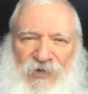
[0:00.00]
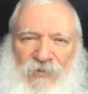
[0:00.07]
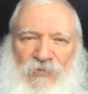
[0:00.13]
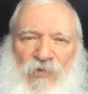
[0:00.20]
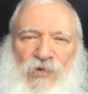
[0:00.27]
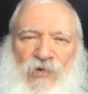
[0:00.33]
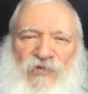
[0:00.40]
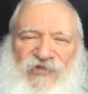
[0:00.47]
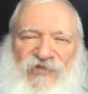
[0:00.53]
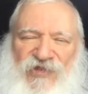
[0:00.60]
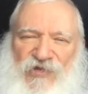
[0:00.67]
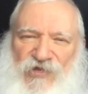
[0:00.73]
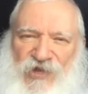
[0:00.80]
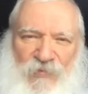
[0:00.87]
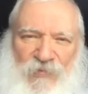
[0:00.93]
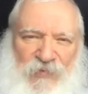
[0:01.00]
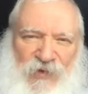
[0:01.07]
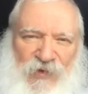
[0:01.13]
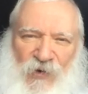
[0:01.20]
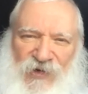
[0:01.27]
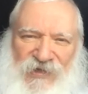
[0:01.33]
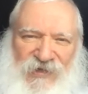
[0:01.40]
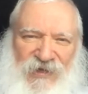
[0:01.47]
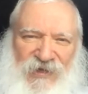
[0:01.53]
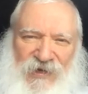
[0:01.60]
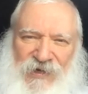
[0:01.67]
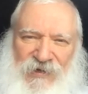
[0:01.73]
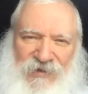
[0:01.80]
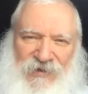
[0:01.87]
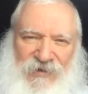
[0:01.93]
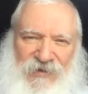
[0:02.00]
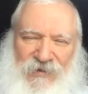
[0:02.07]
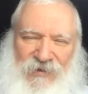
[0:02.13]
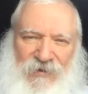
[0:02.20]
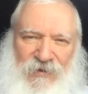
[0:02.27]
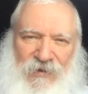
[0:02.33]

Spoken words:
move the ship towards the east.